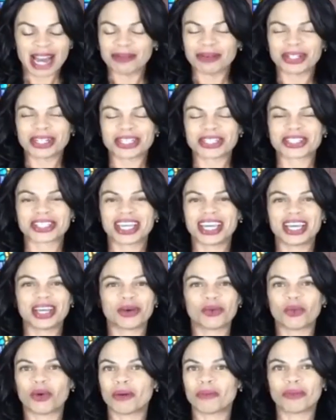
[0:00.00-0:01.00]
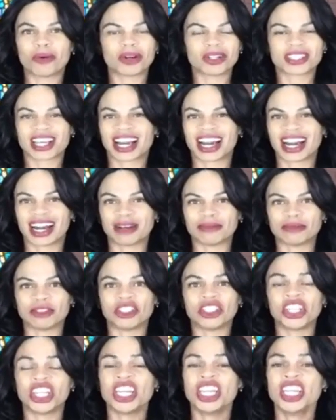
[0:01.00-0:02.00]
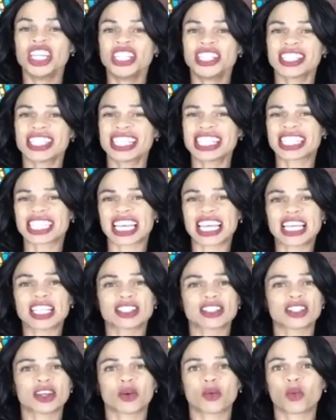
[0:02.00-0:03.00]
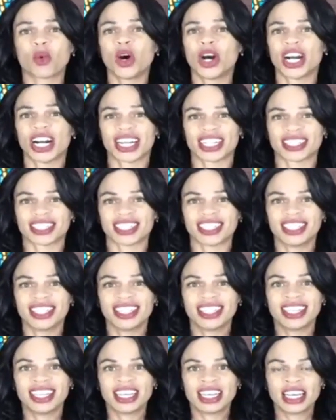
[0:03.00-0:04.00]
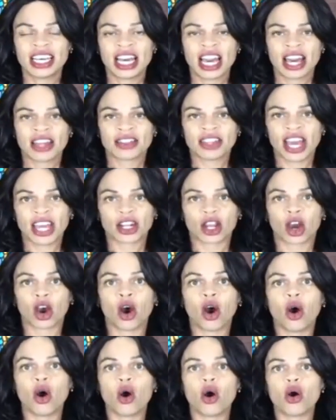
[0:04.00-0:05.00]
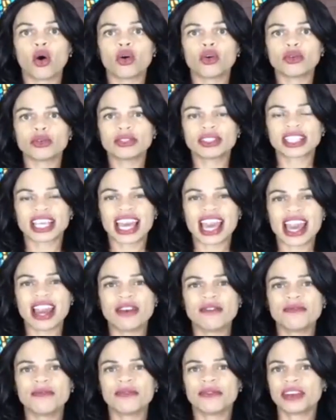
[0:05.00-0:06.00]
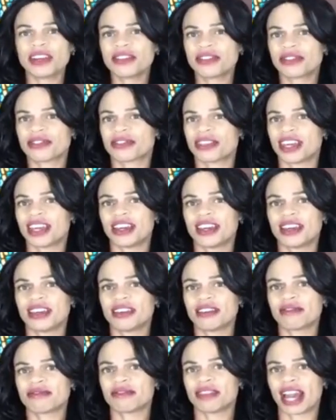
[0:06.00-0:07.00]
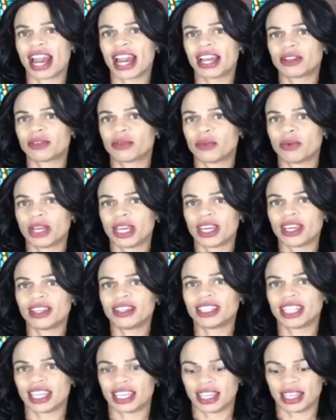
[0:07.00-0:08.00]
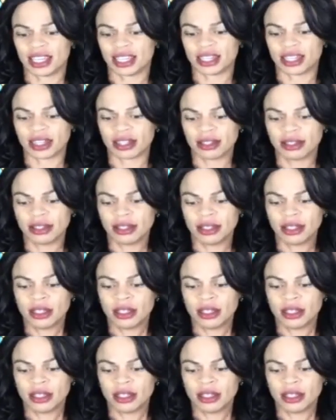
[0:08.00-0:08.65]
I'm going to say it one more time. Jesus is the one that holds everything that we need.